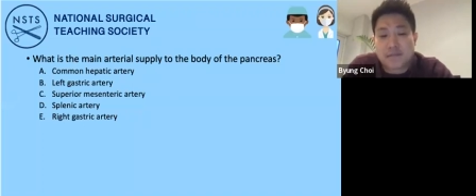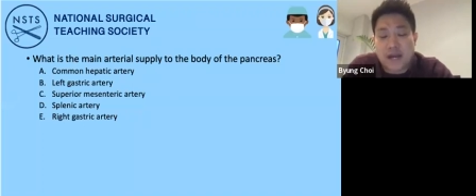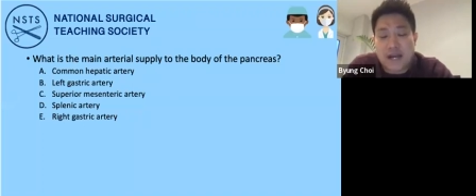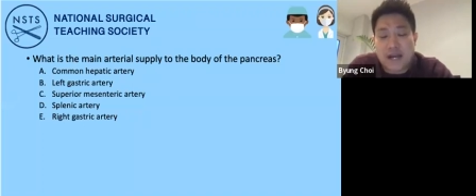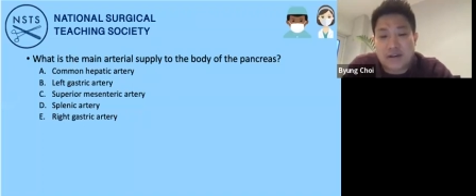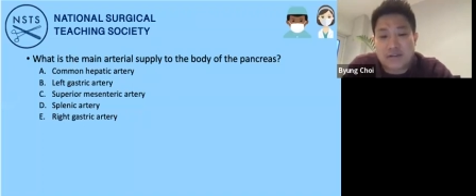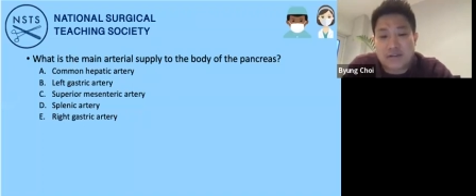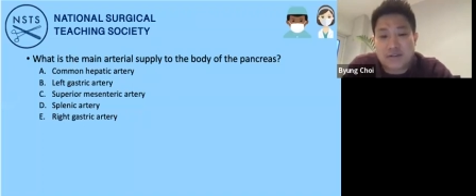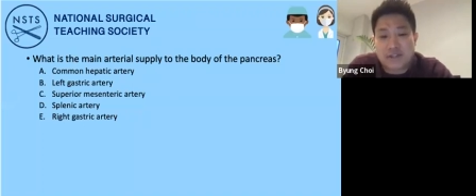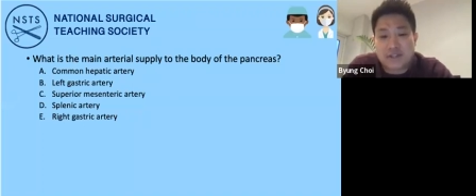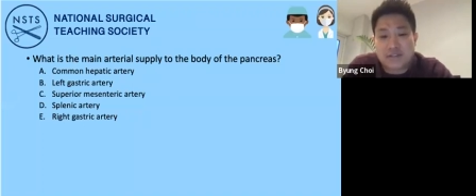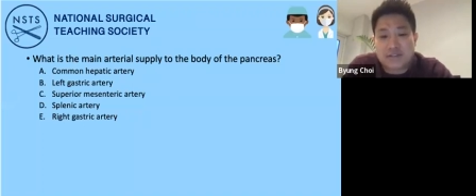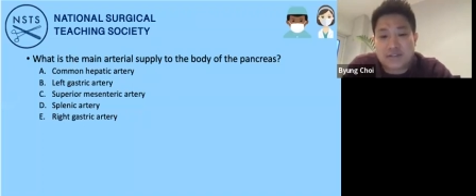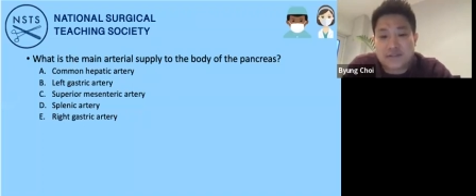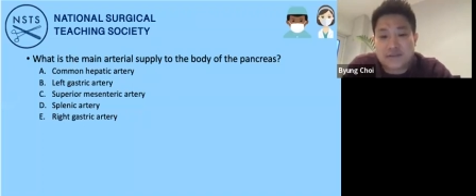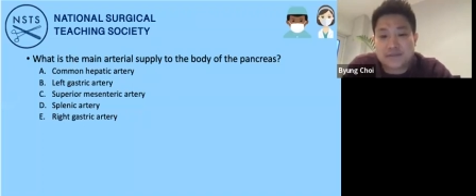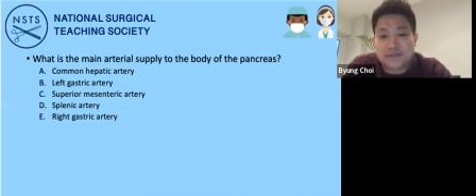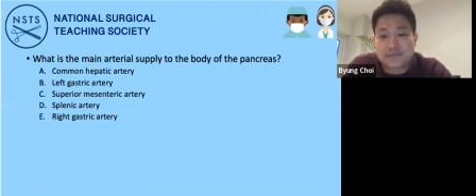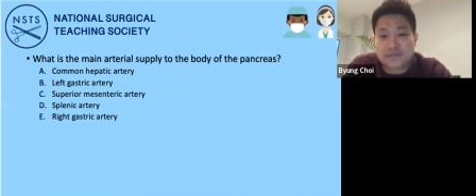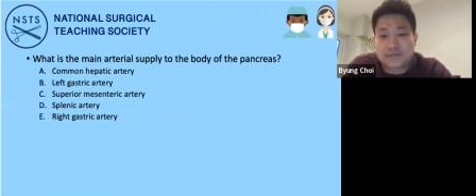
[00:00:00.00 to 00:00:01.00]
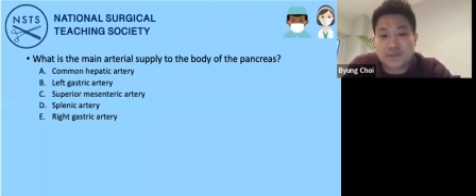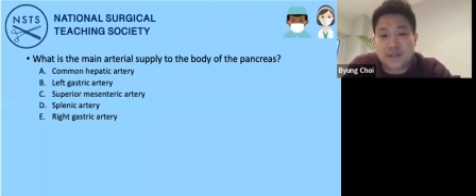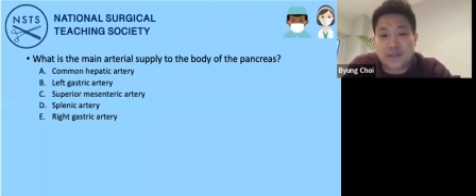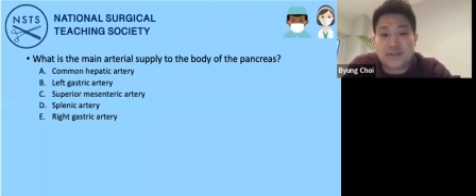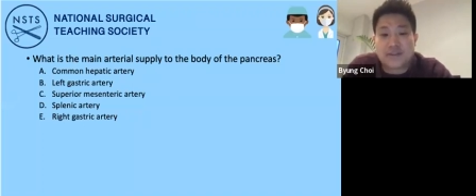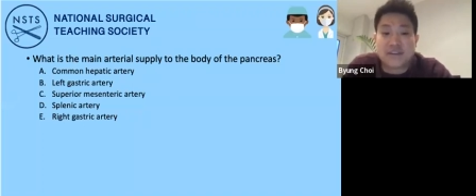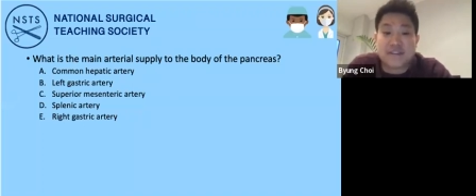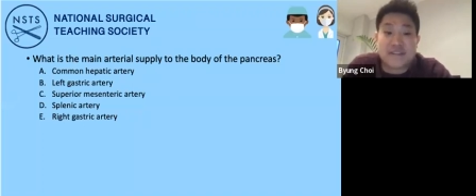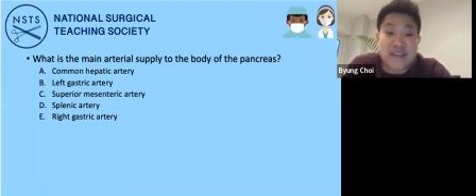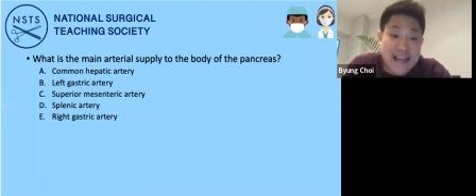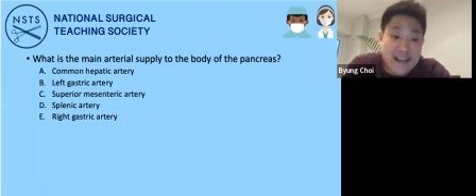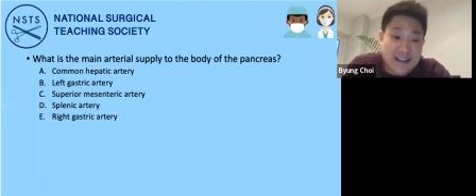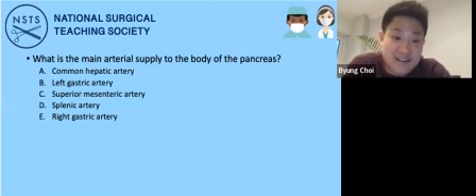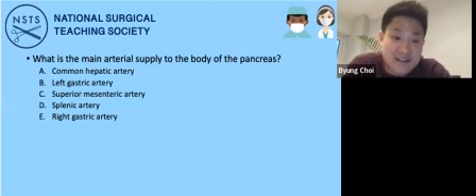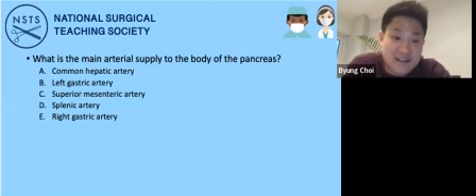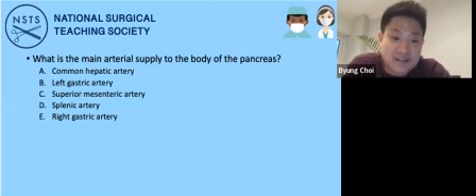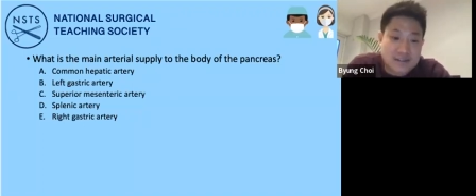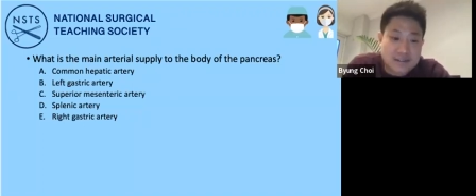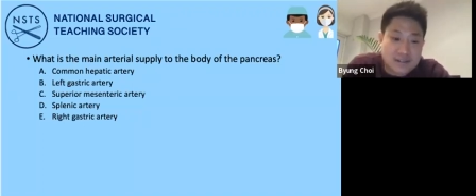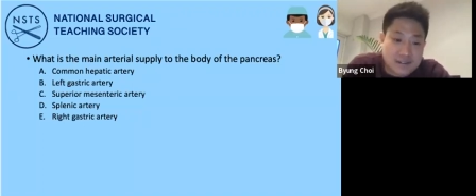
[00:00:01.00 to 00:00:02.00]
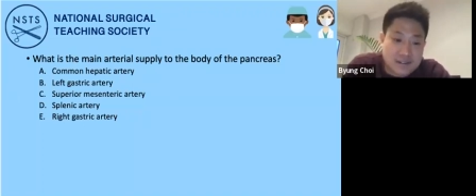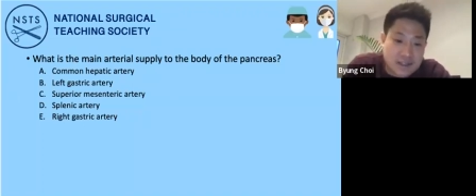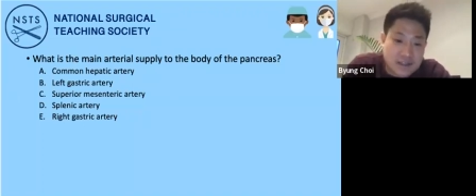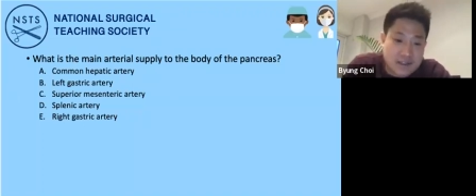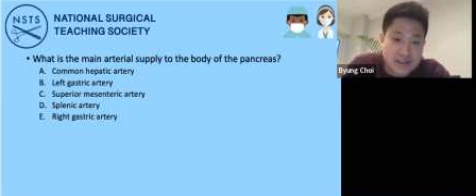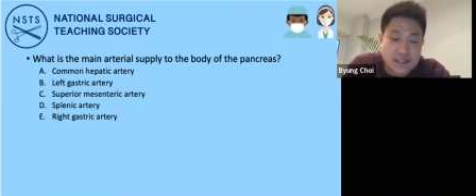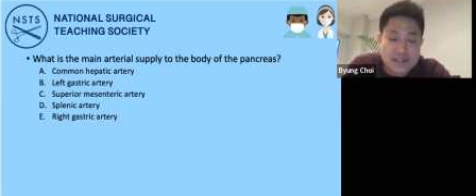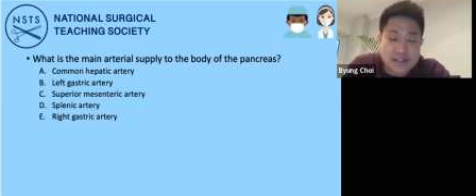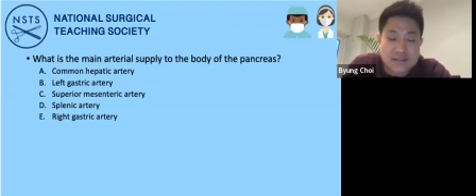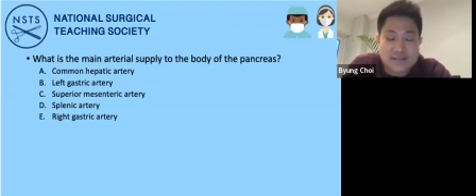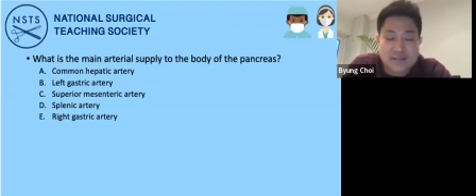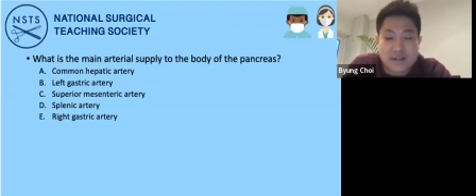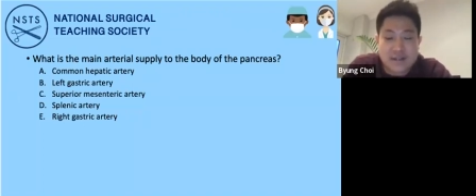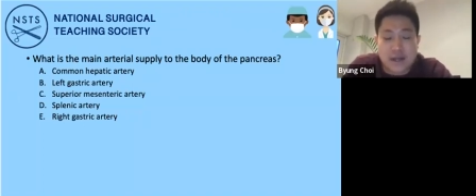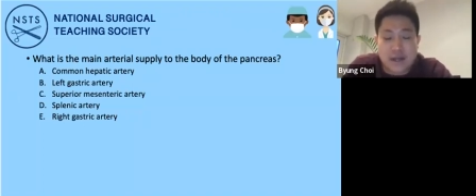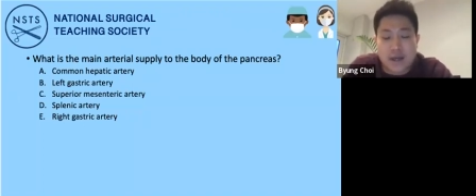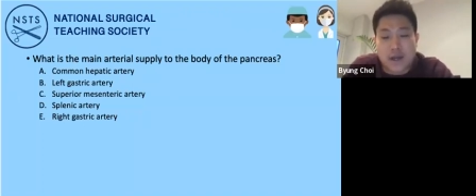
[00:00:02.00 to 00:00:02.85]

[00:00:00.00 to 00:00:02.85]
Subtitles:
pancreas and the neck, I guess,